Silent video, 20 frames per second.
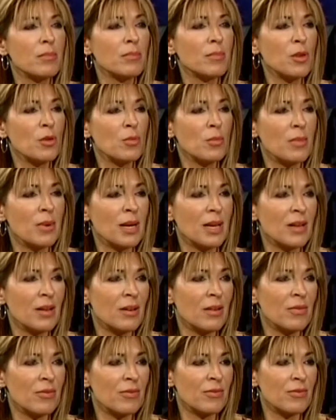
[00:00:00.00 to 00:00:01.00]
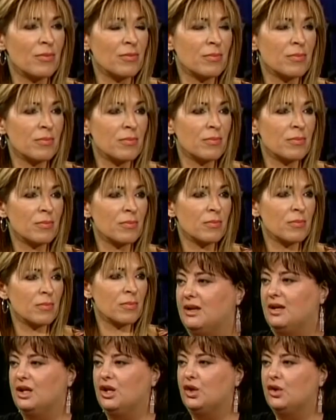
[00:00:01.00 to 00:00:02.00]
Well, that's the
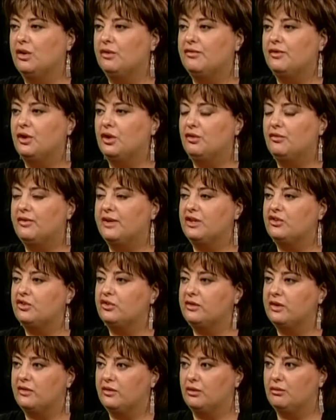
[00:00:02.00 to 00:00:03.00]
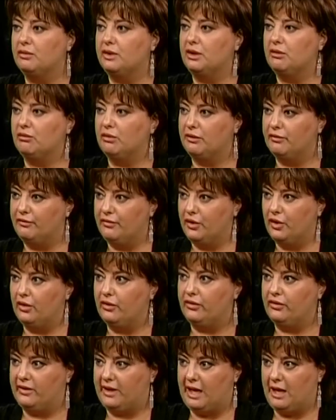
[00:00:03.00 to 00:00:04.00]
thing. You know, the photofacial doesn't really
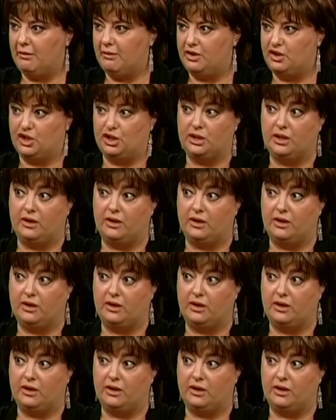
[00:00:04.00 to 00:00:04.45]
reverse damage. It